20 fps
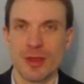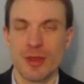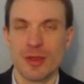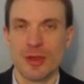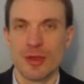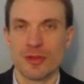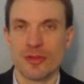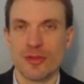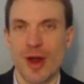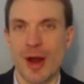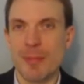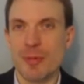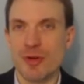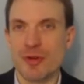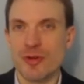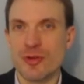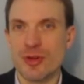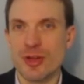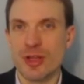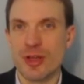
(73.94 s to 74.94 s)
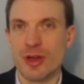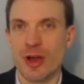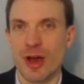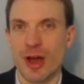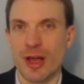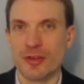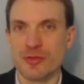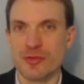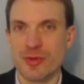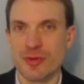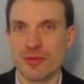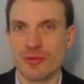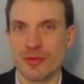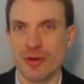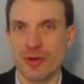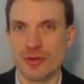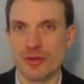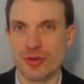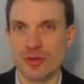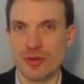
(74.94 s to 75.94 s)
So, opportunity costs
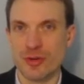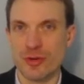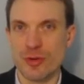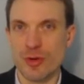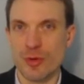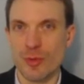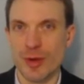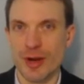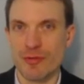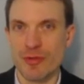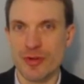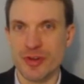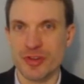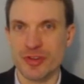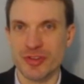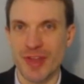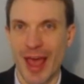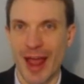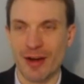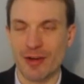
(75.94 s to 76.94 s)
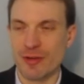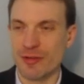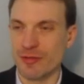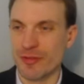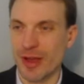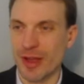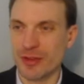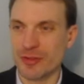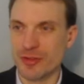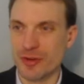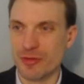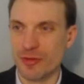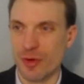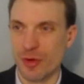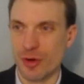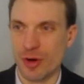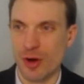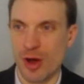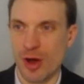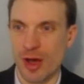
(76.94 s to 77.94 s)
refer to whatever is sacrificed or
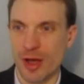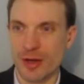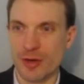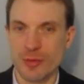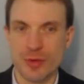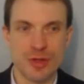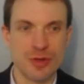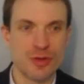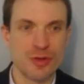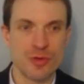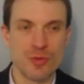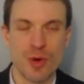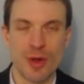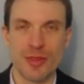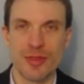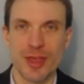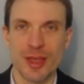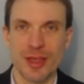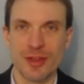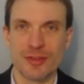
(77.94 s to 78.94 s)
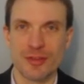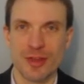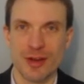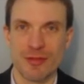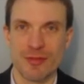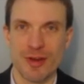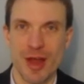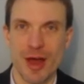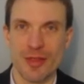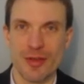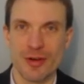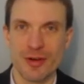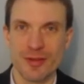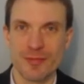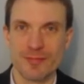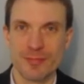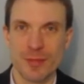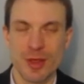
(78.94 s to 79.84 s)
foregone when you do one thing instead of another.